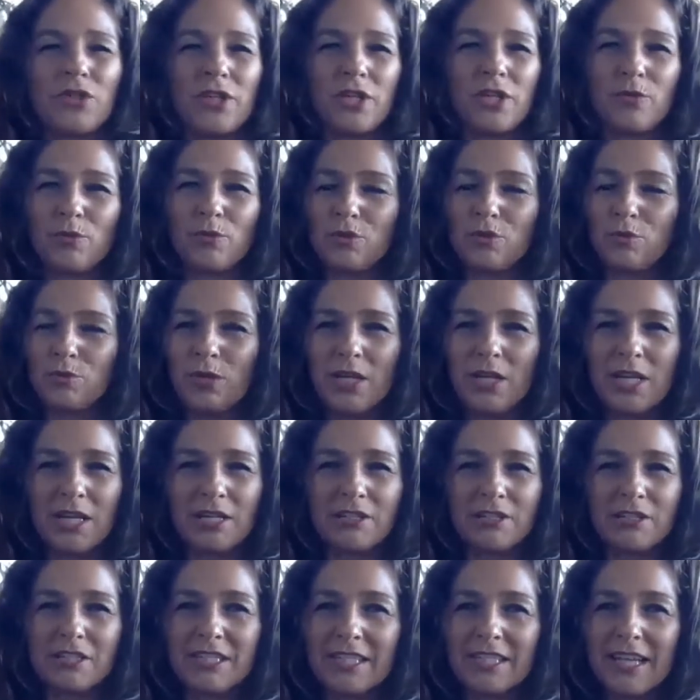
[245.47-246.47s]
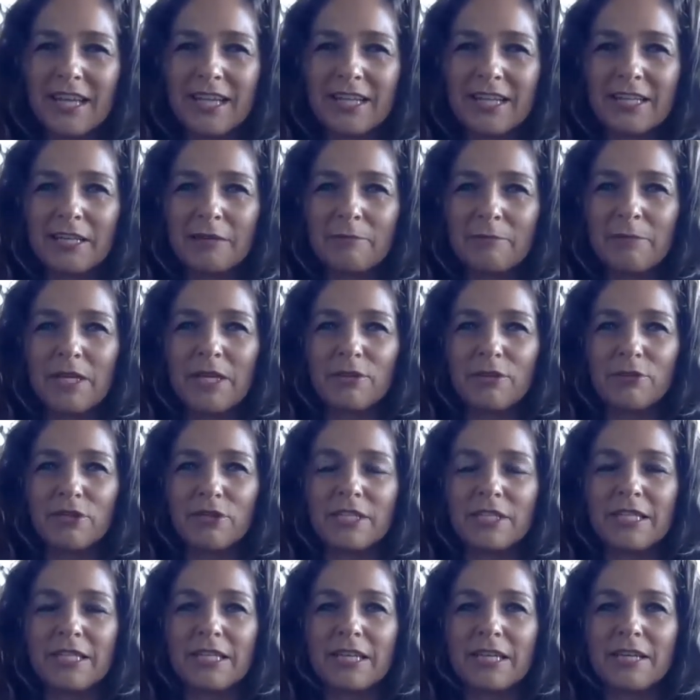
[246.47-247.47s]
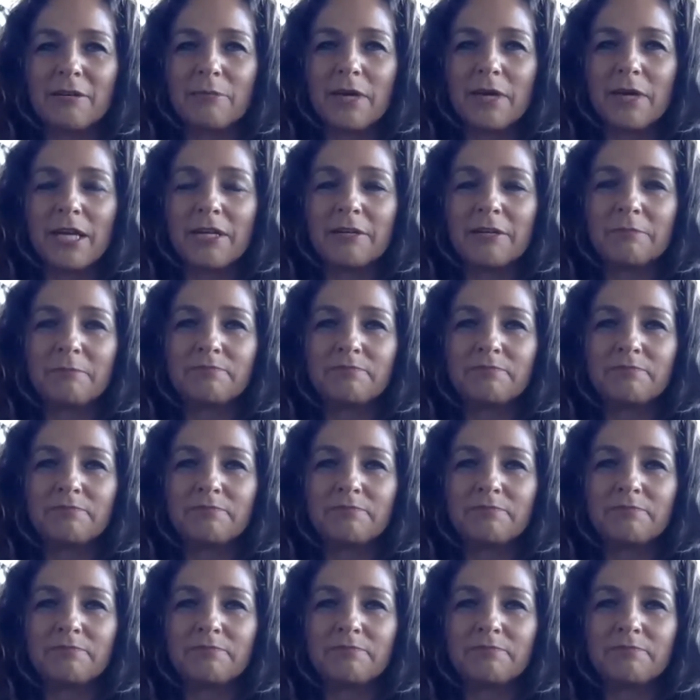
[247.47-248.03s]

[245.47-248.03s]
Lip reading: that was really understanding me or seeing me.